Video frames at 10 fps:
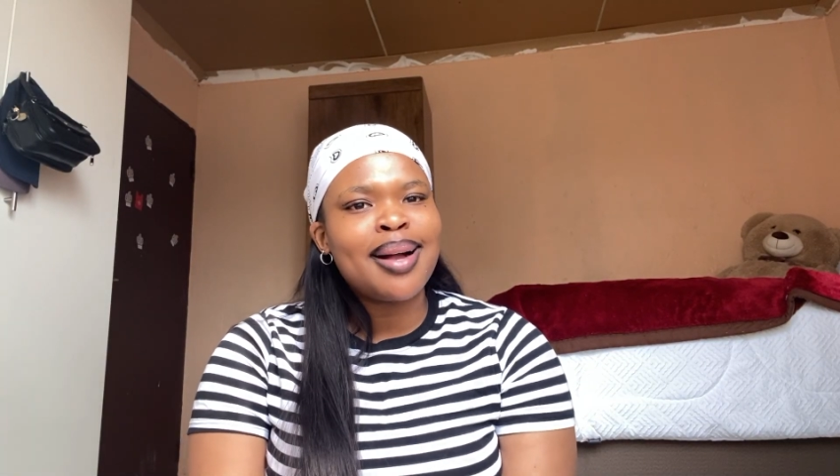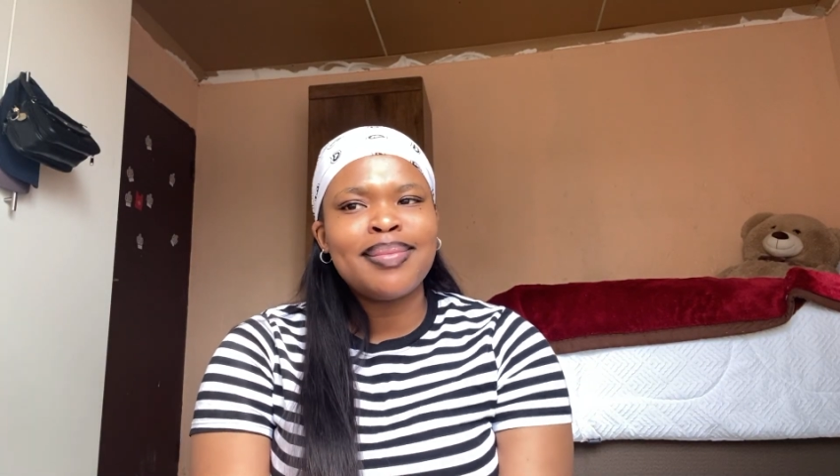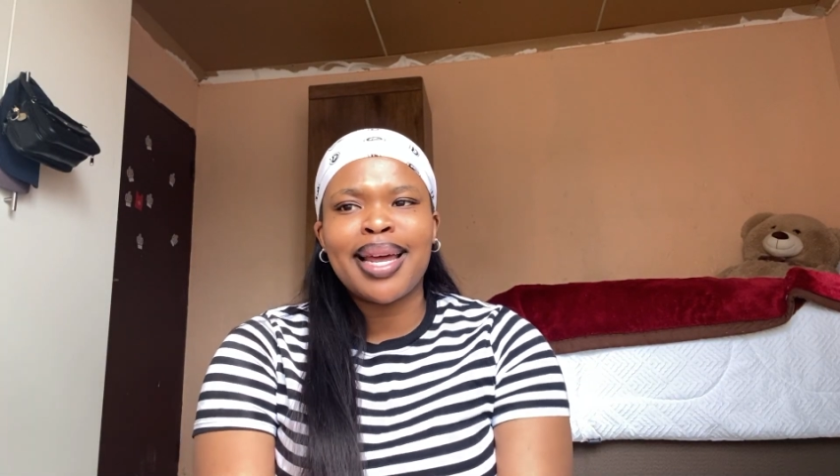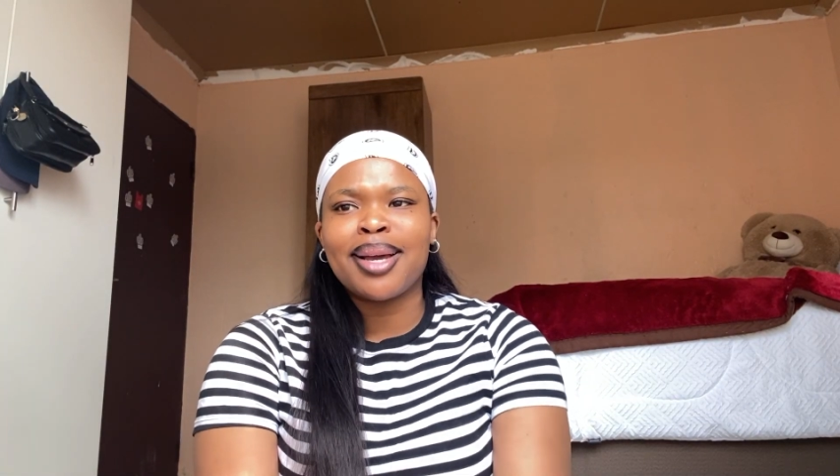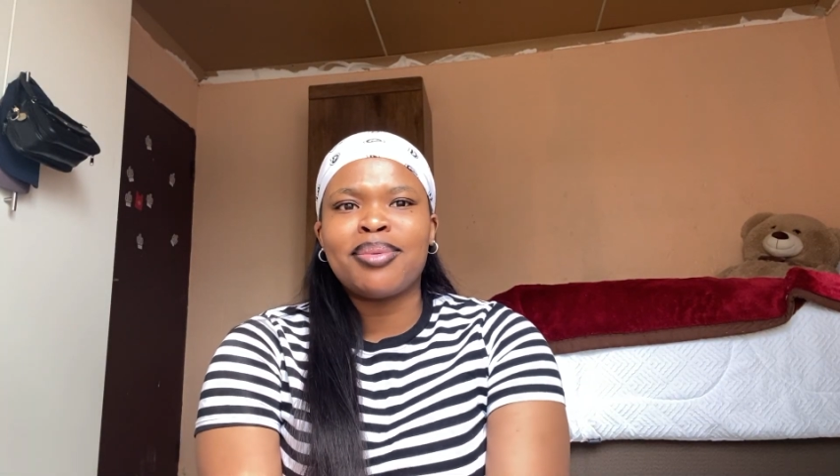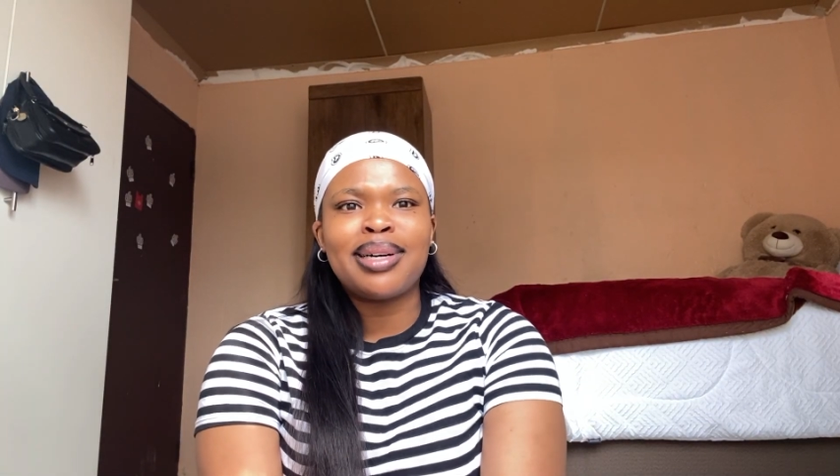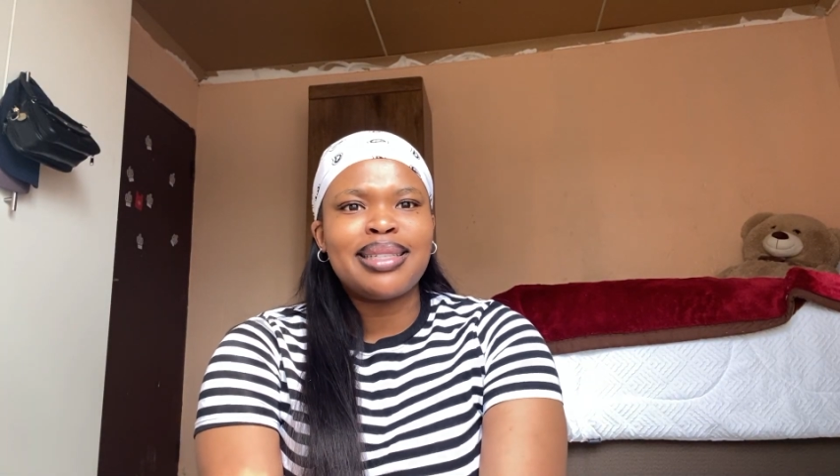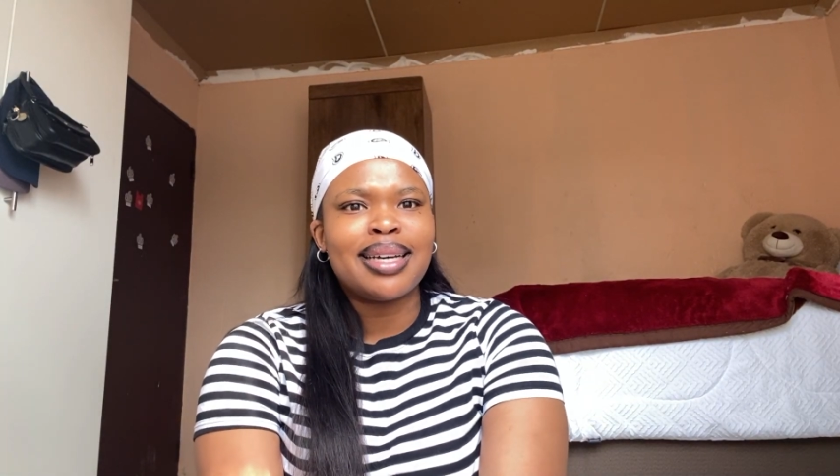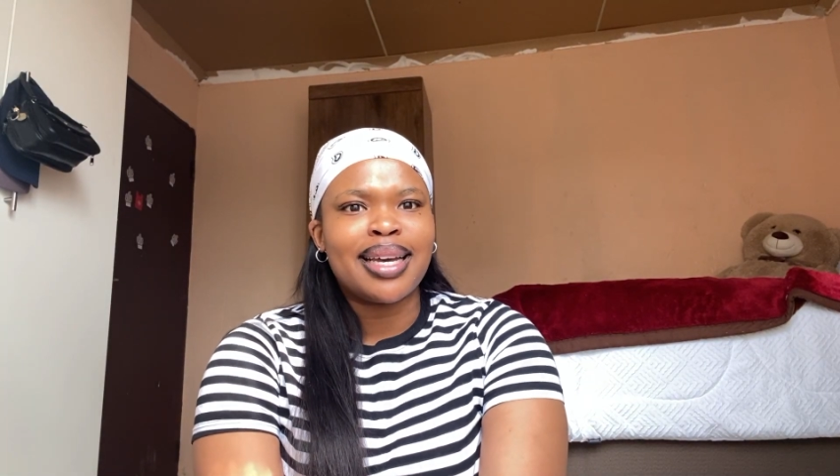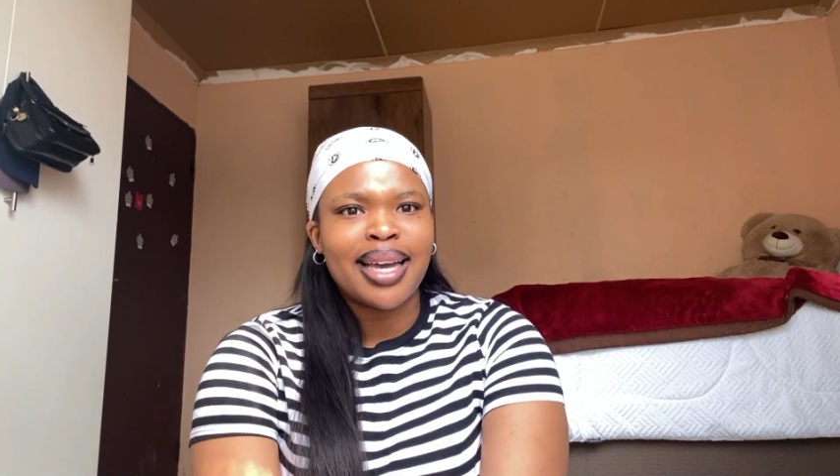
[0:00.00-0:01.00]
I'm like, what
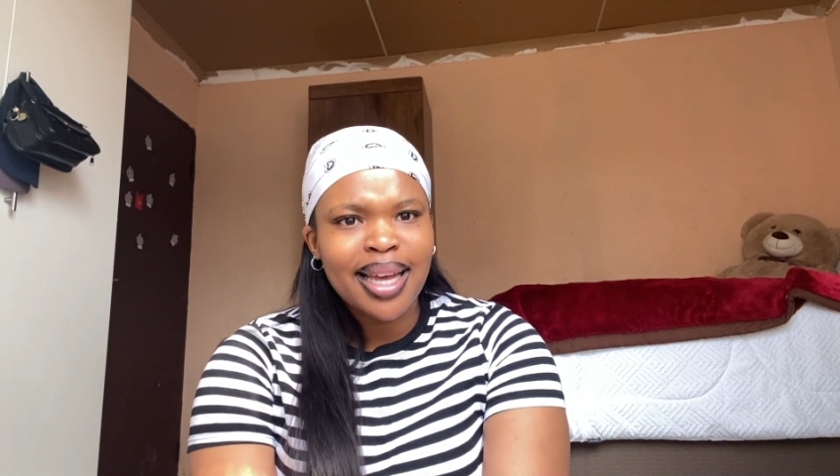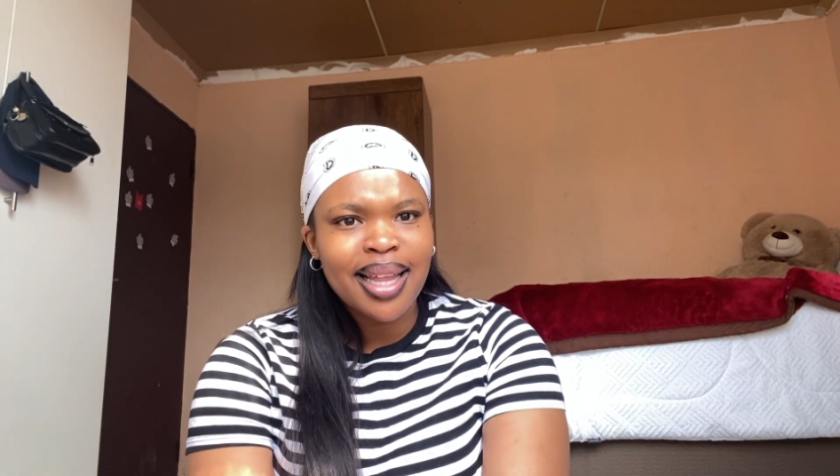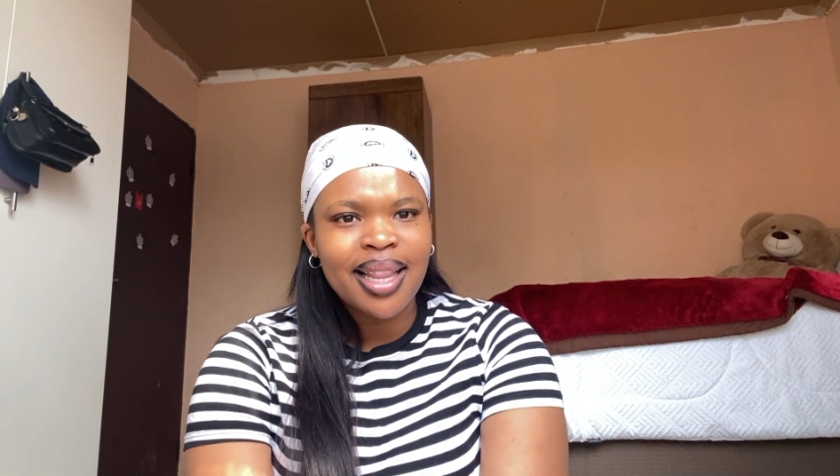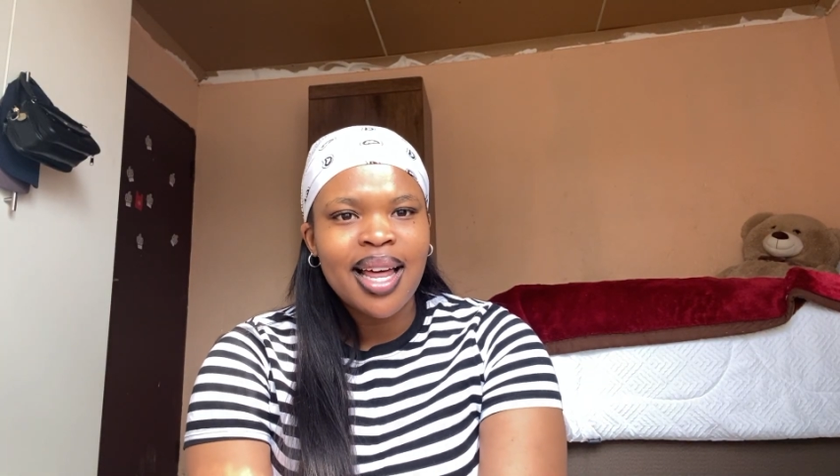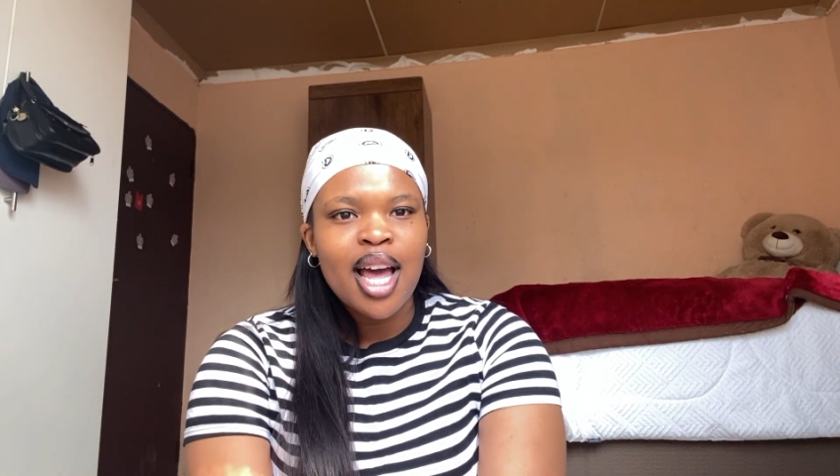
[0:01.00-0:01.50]
the hell?